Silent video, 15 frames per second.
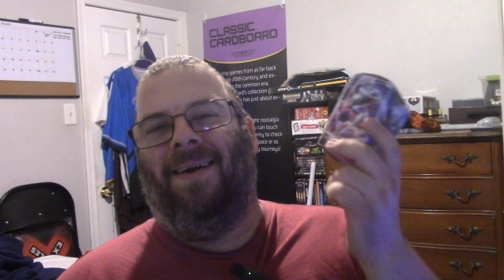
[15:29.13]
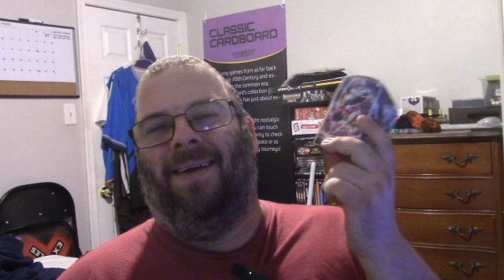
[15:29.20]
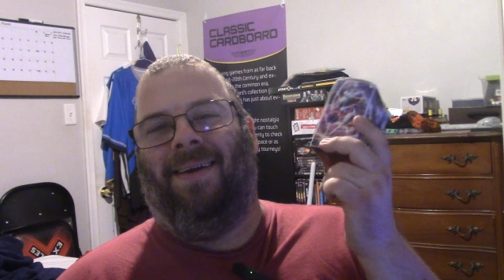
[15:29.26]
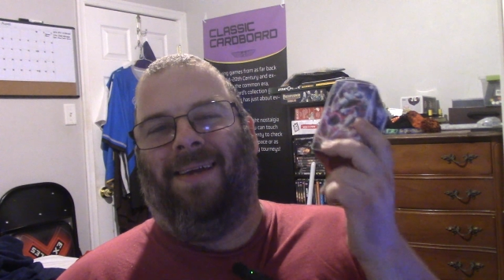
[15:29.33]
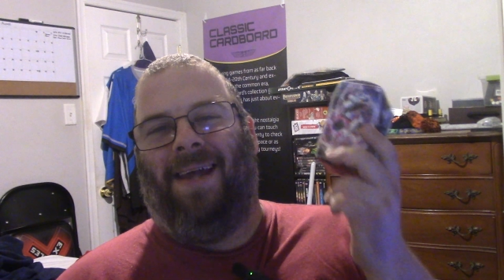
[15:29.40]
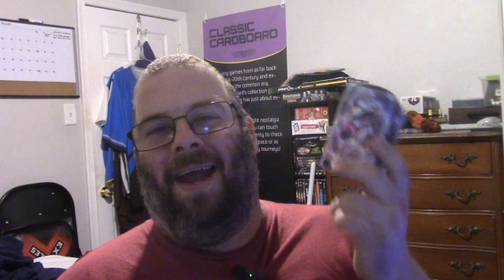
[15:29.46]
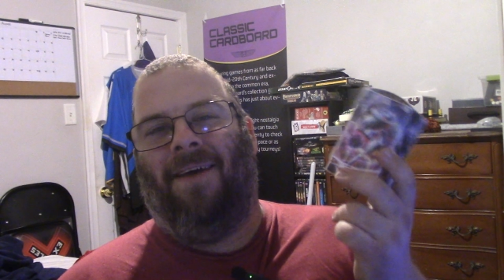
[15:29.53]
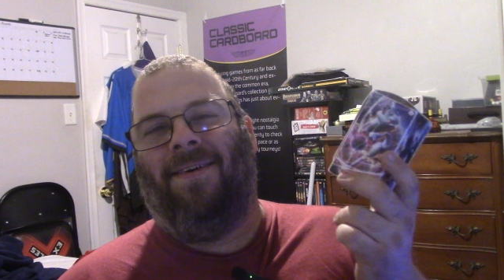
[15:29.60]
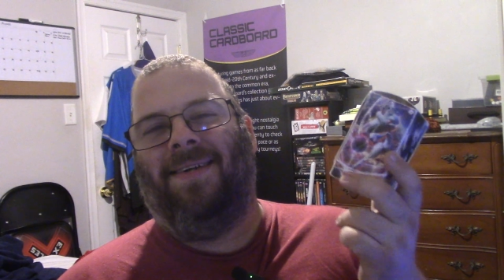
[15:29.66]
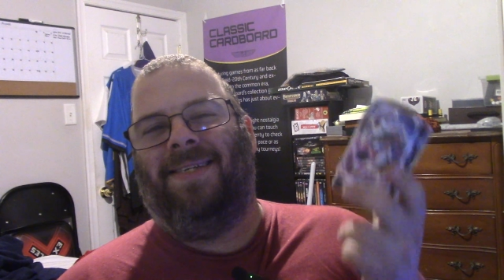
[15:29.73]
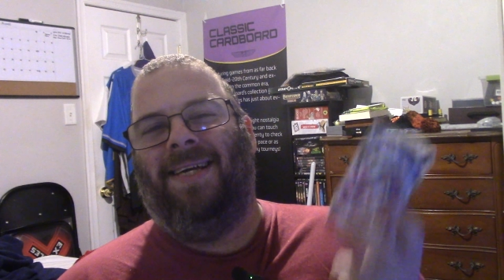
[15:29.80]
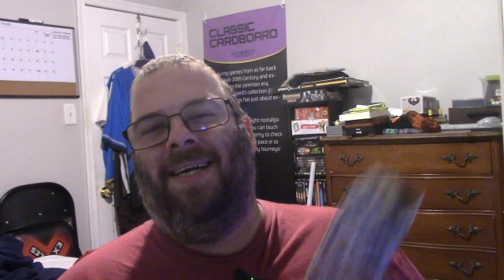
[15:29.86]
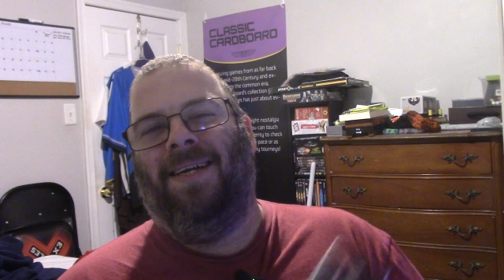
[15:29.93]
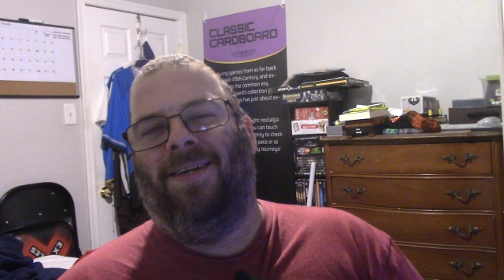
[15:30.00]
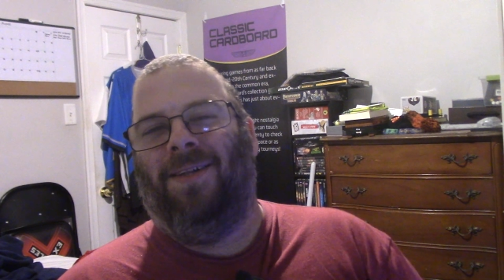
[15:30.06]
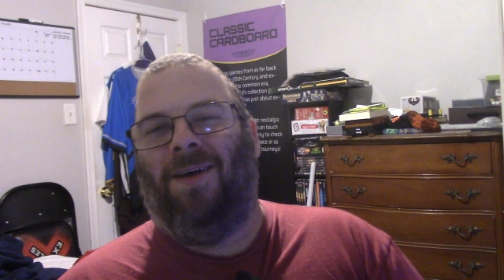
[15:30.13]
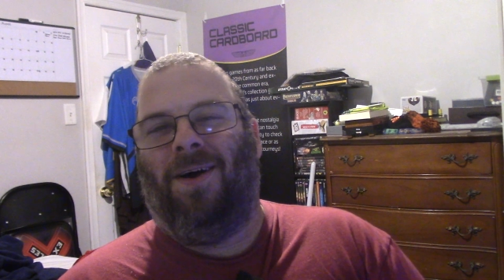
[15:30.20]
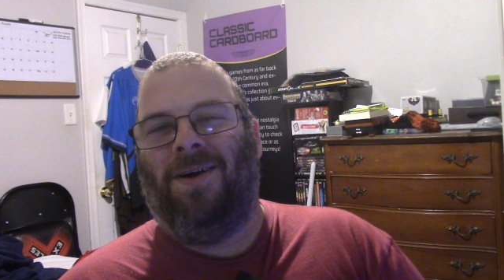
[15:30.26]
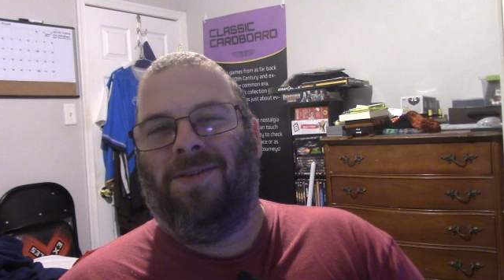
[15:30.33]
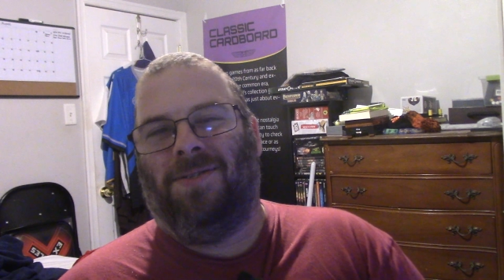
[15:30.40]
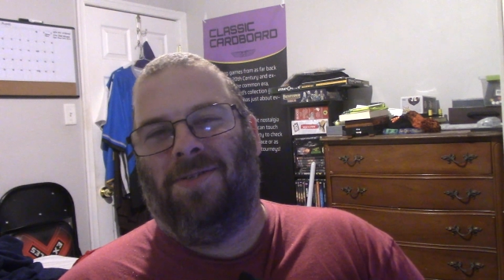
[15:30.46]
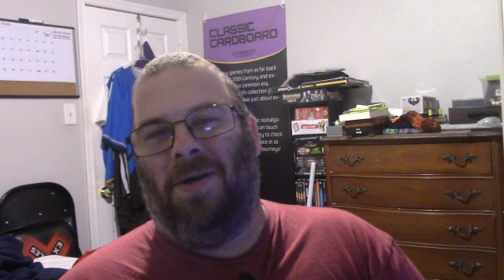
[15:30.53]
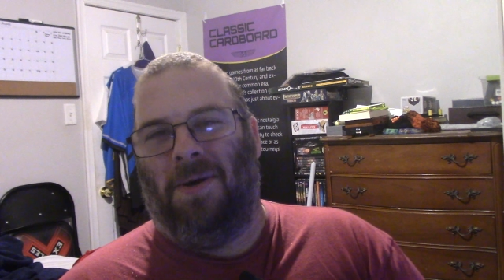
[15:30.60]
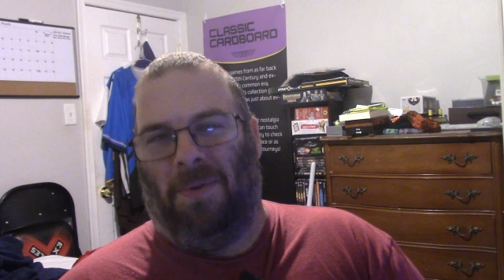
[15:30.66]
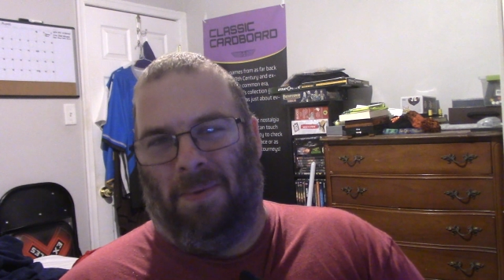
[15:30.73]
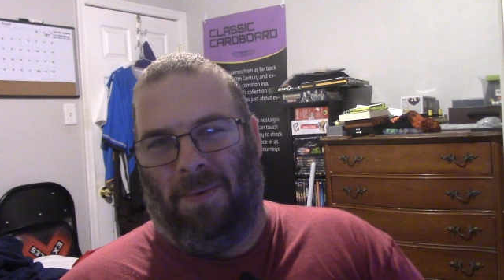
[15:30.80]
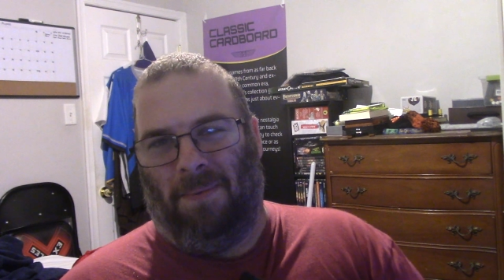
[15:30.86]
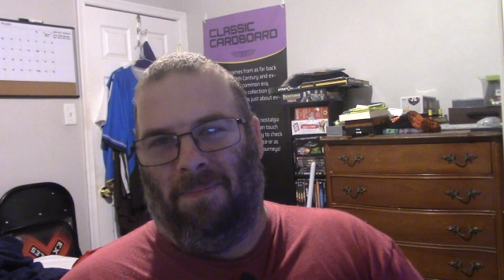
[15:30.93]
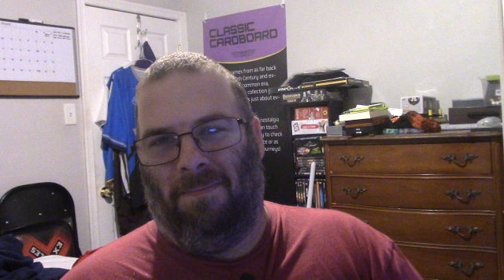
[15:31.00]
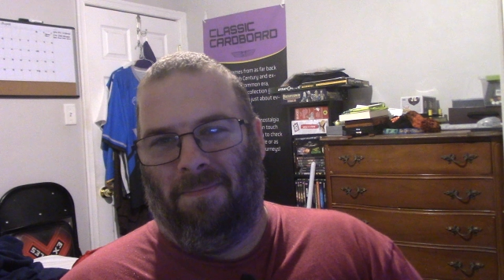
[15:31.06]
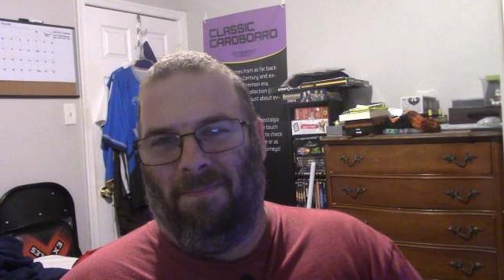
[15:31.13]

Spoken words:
Giratina Lost Zone.